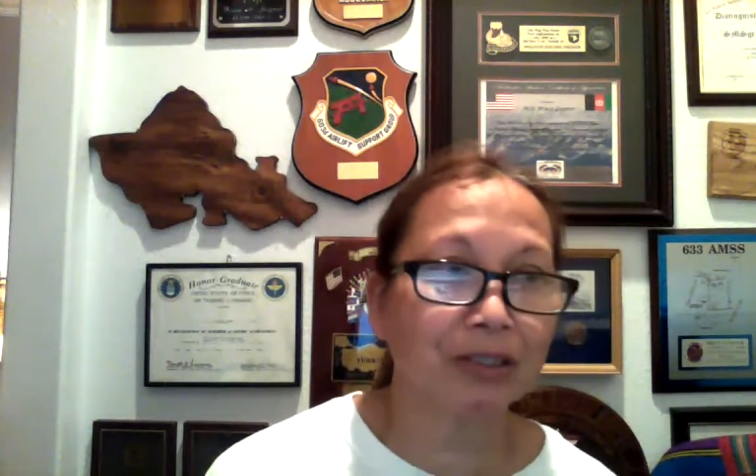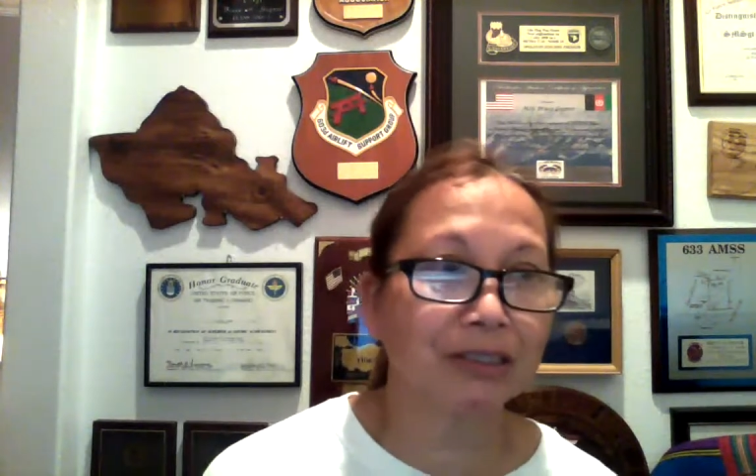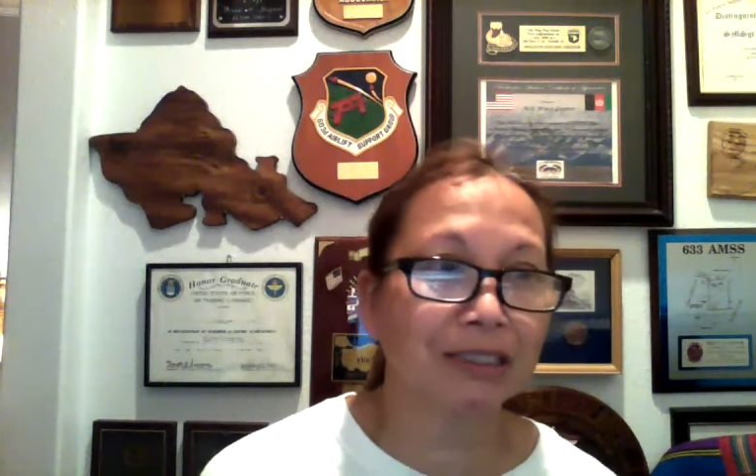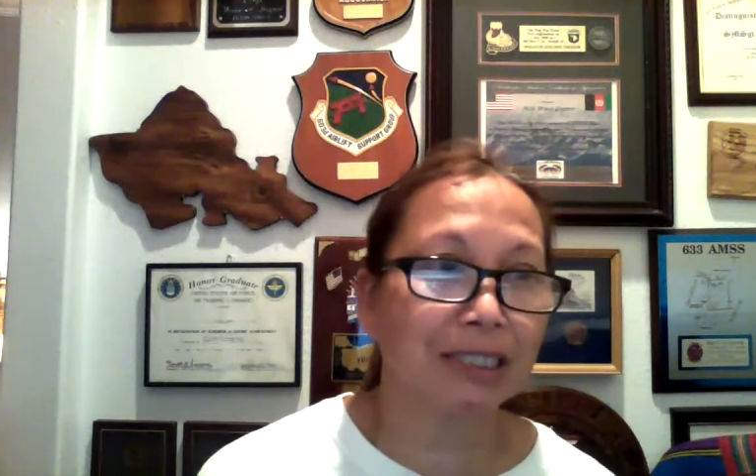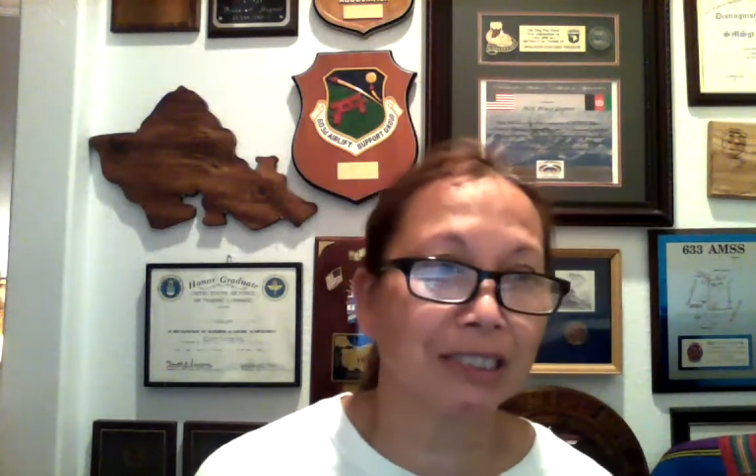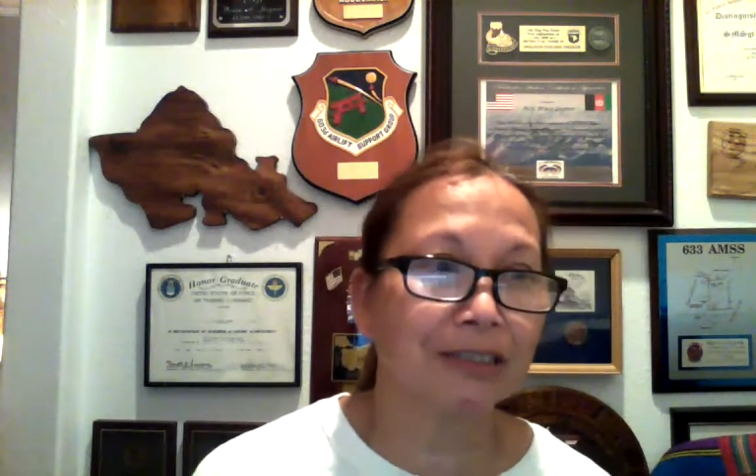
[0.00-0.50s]

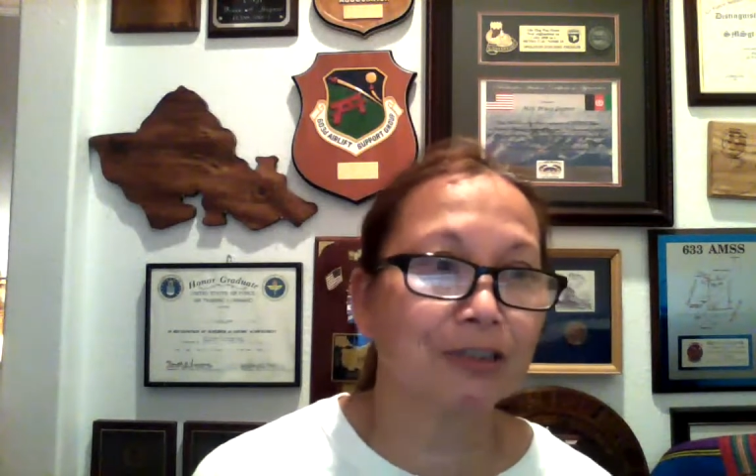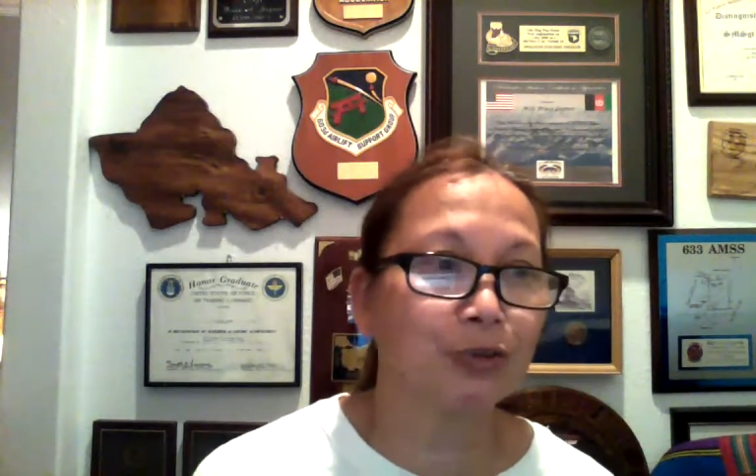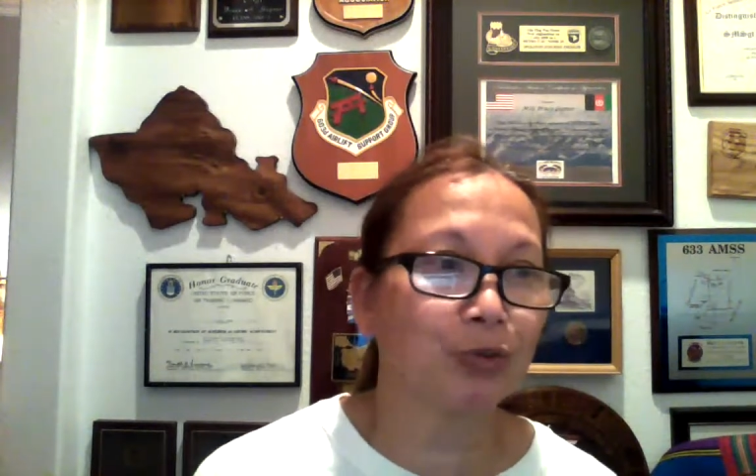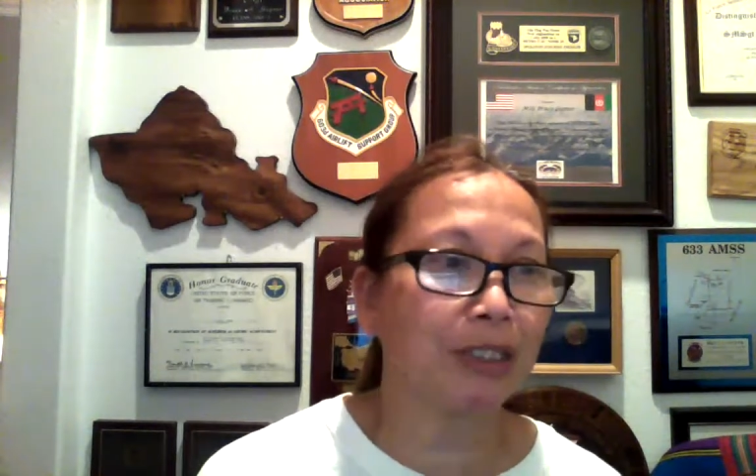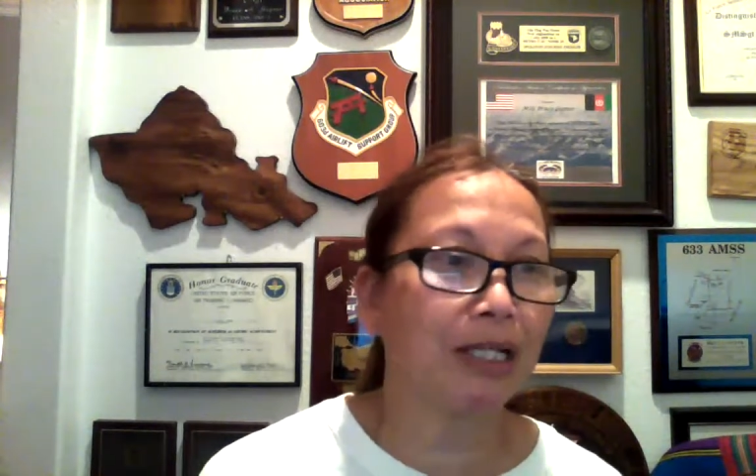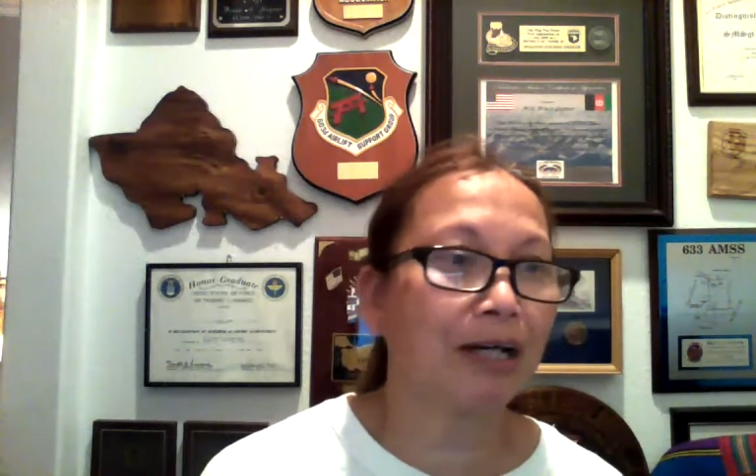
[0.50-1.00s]
friends'
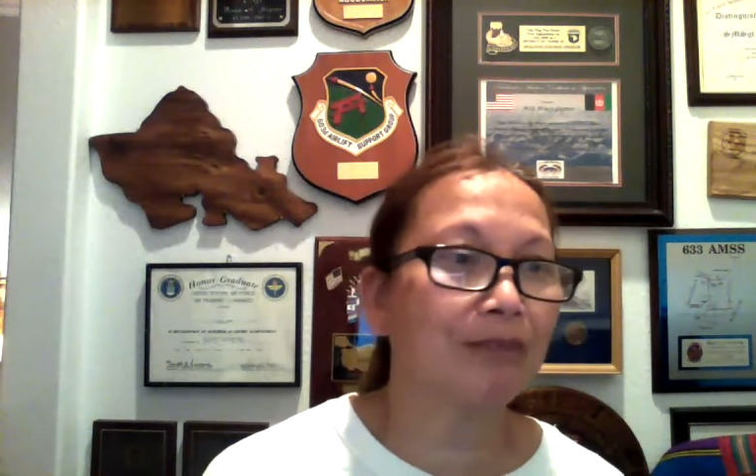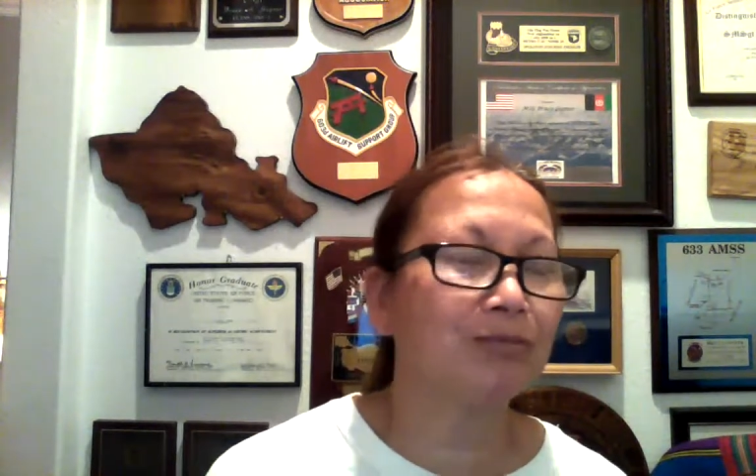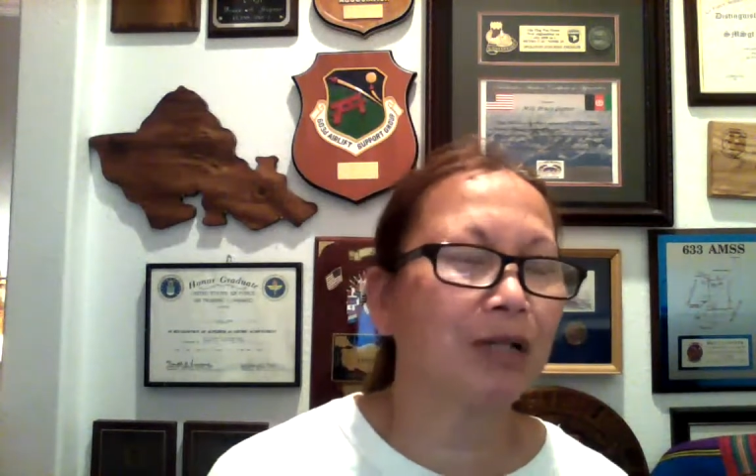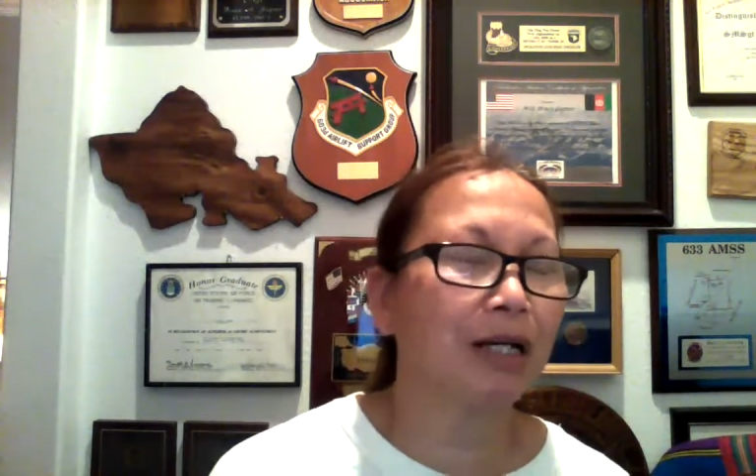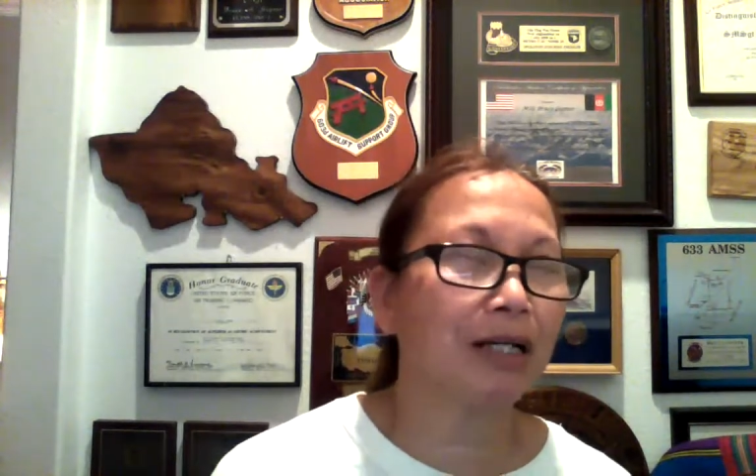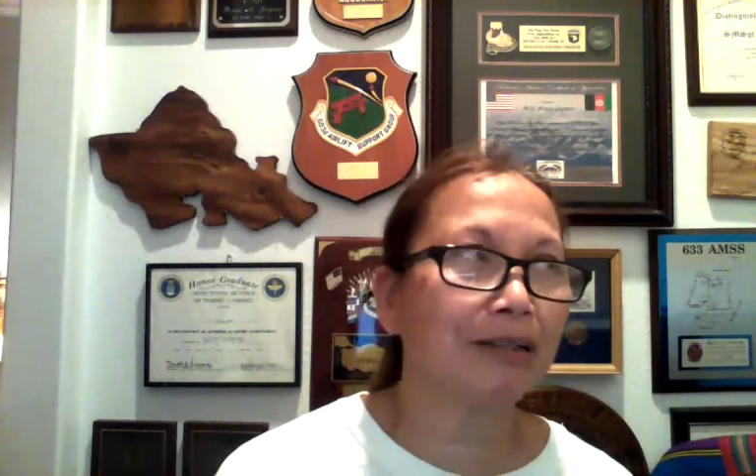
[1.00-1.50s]
kids wanna have